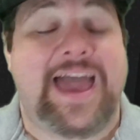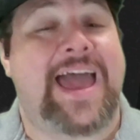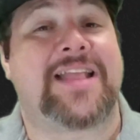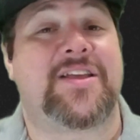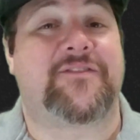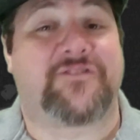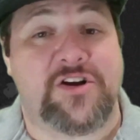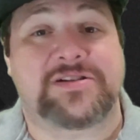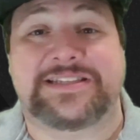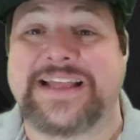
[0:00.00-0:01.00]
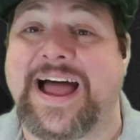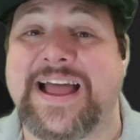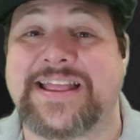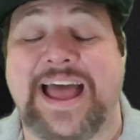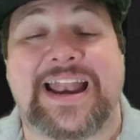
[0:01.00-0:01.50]
and the first
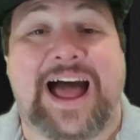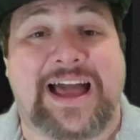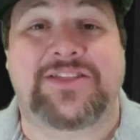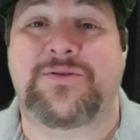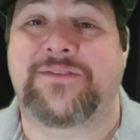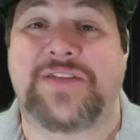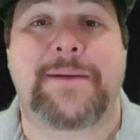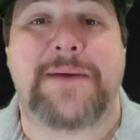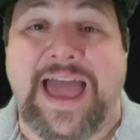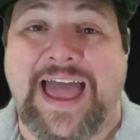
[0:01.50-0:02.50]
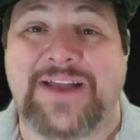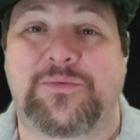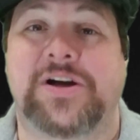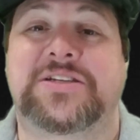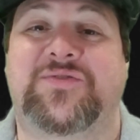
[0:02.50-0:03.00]
nod that either of them had
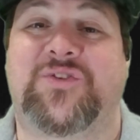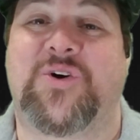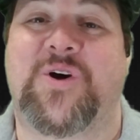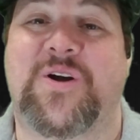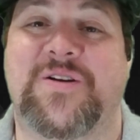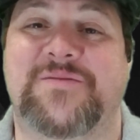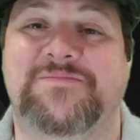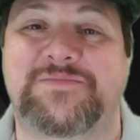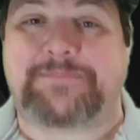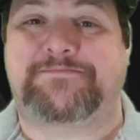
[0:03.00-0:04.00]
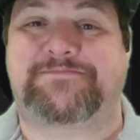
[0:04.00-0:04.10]
was for, yep,